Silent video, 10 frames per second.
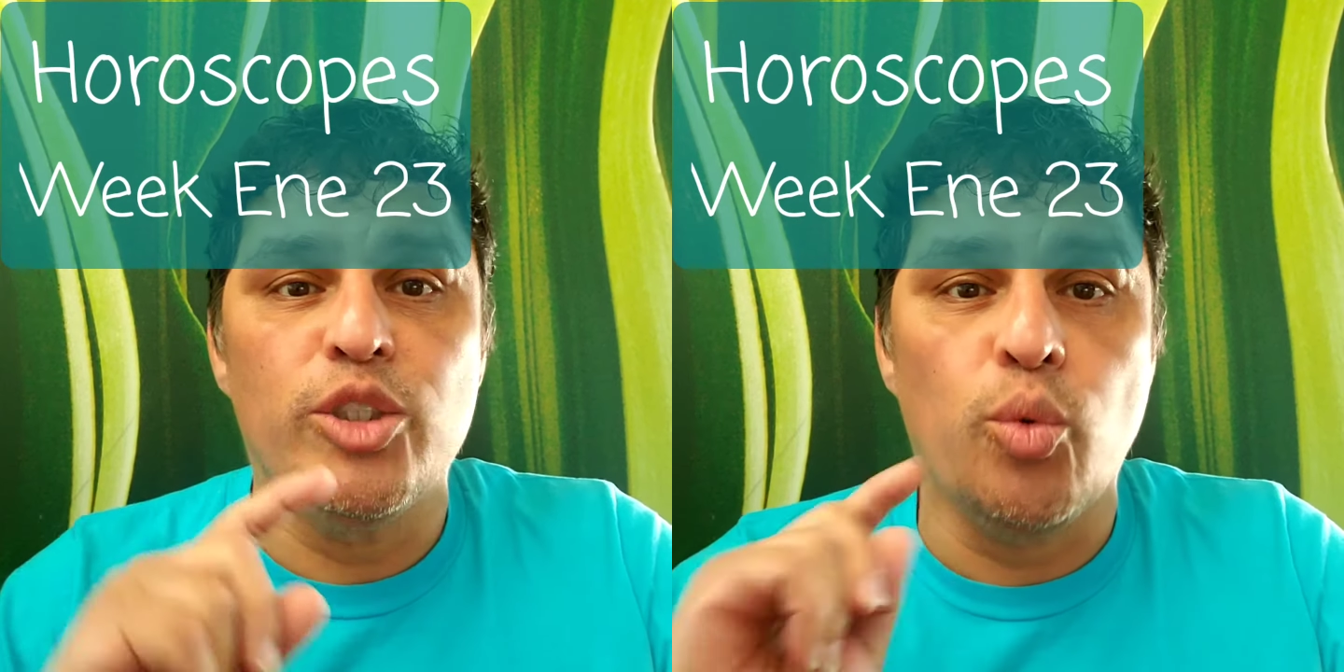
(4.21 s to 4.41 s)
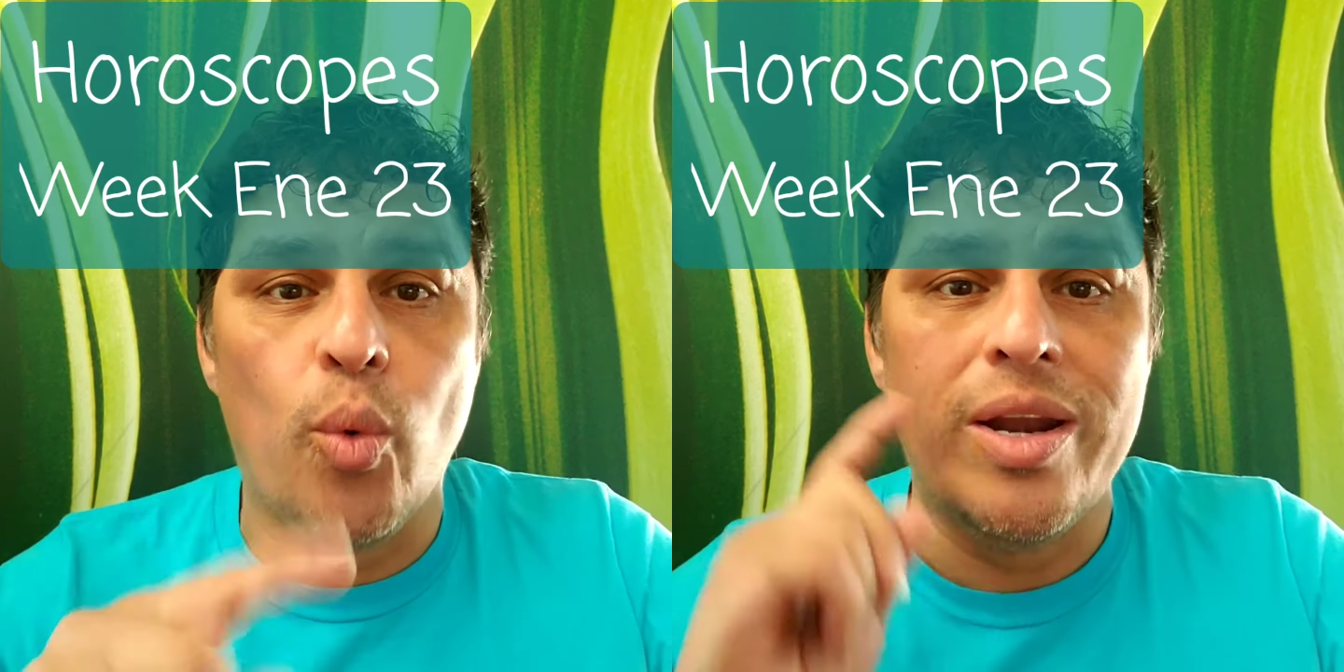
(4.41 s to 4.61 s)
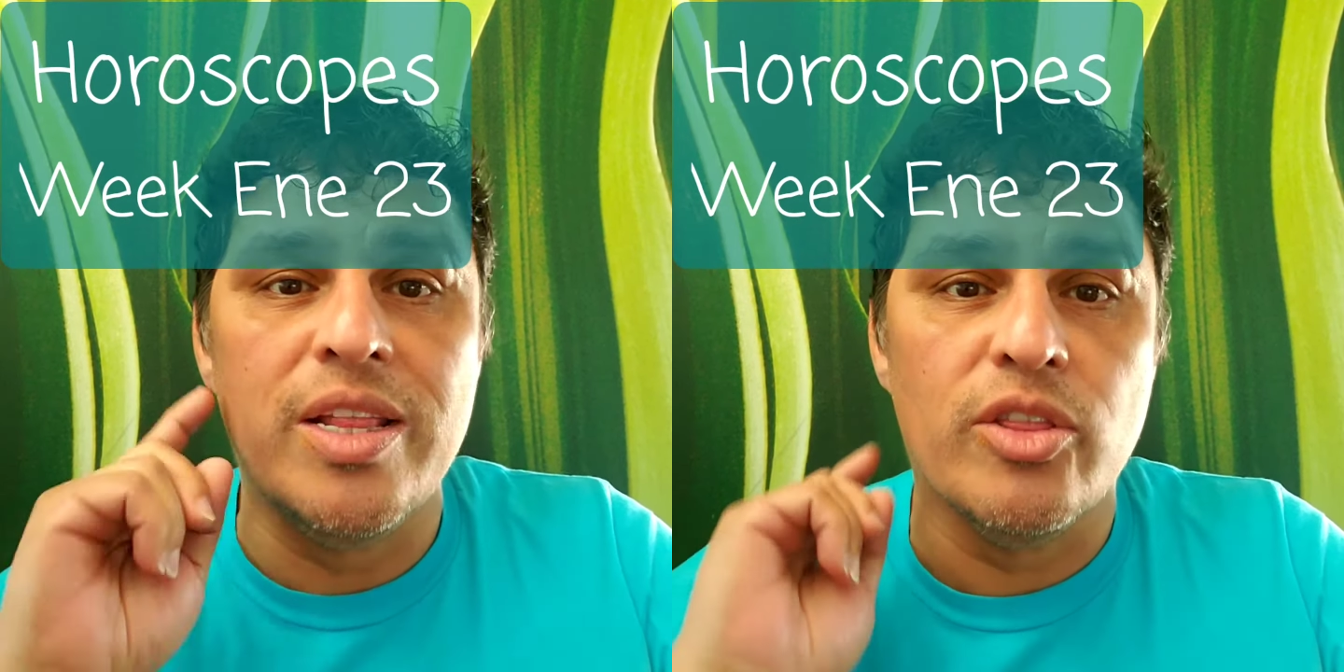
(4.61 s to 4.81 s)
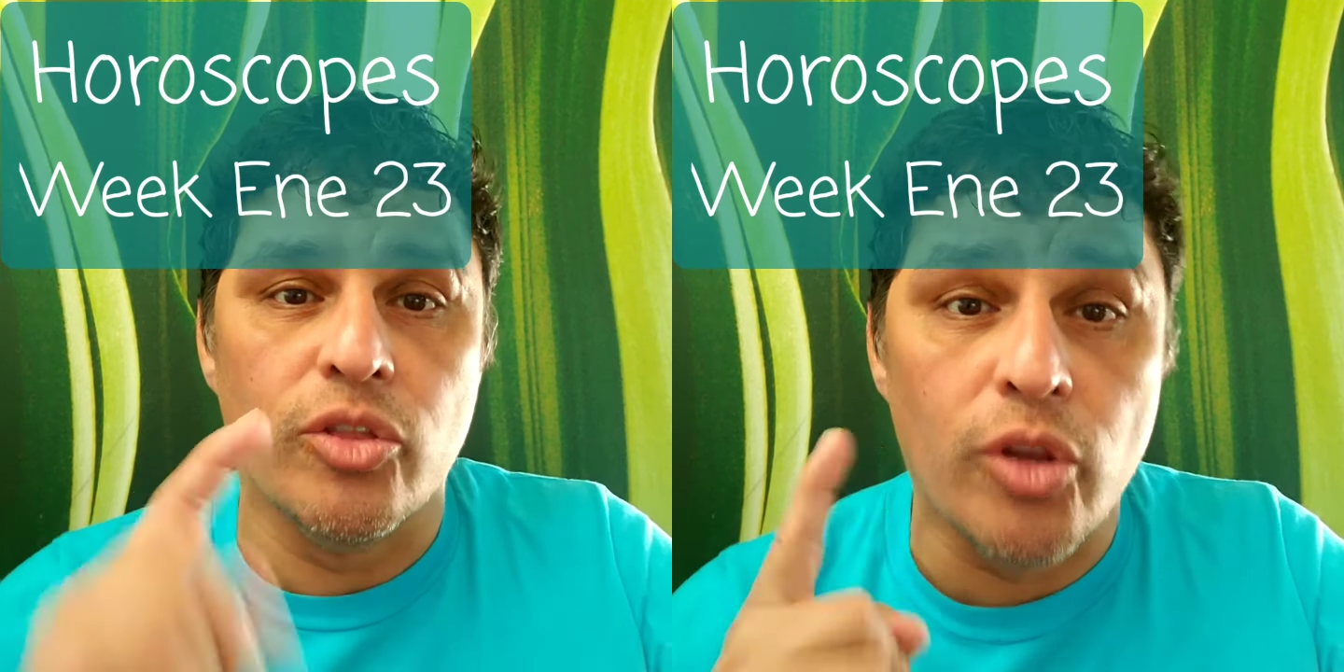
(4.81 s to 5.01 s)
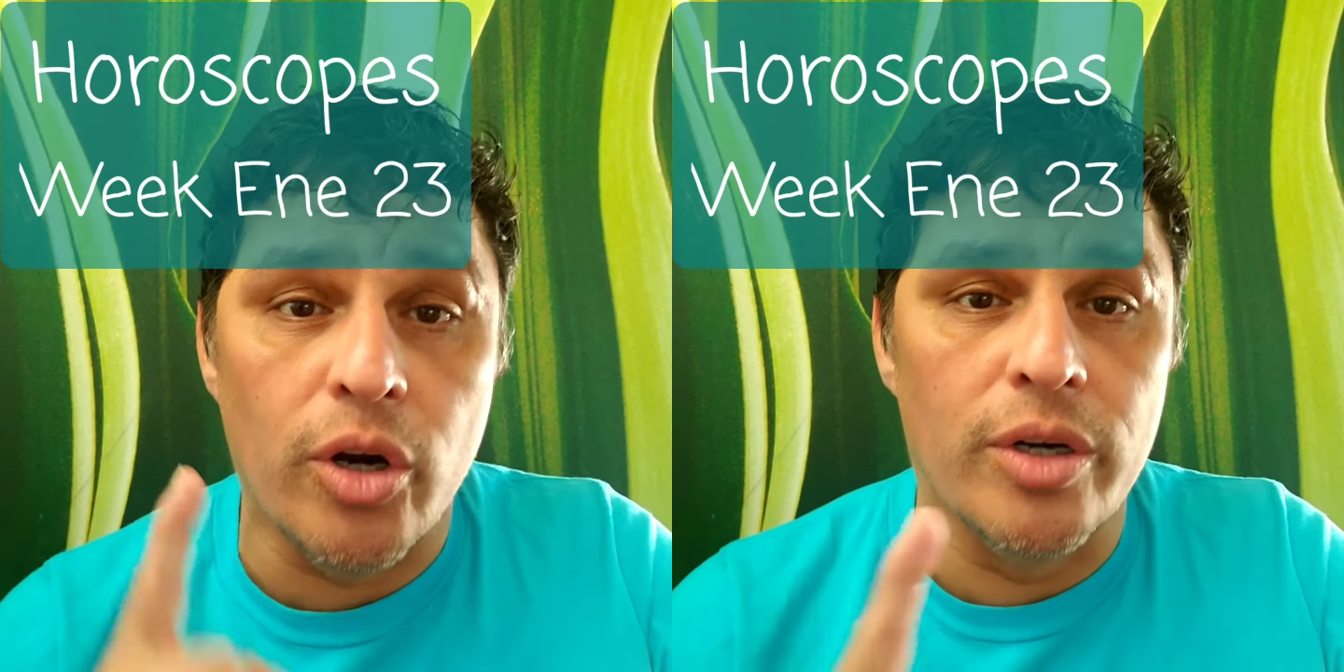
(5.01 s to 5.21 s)

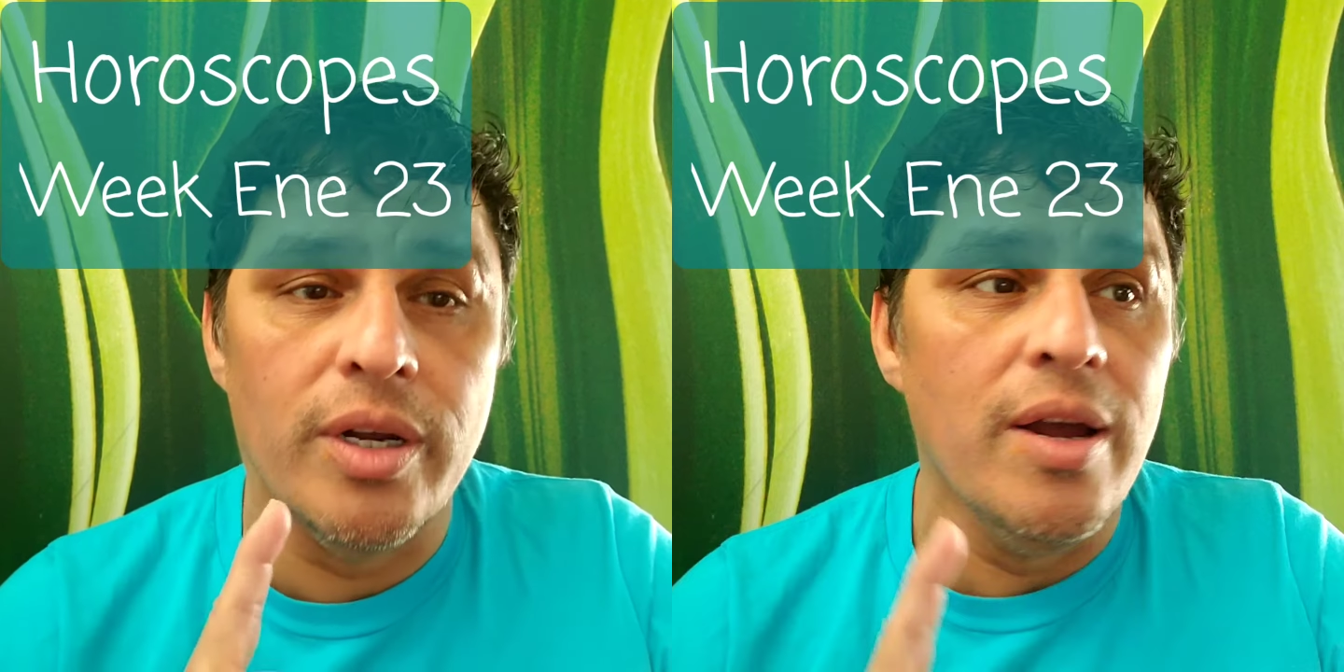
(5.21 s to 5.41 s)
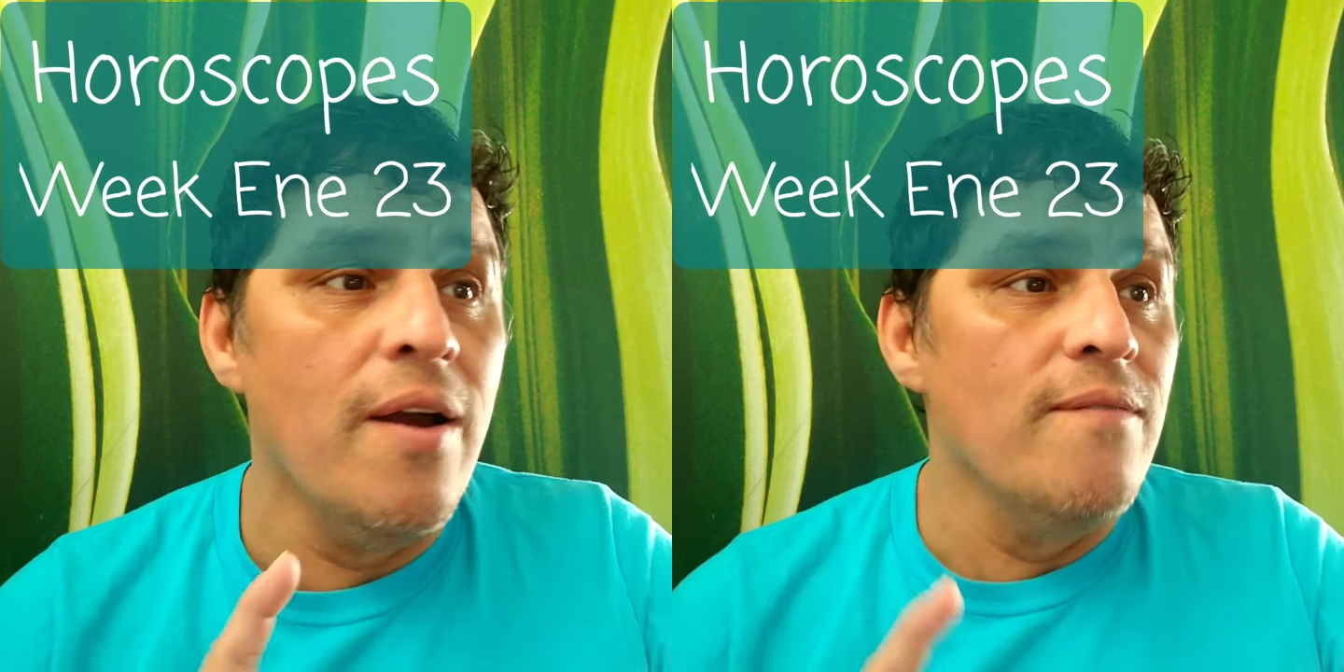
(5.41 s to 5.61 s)
23rd.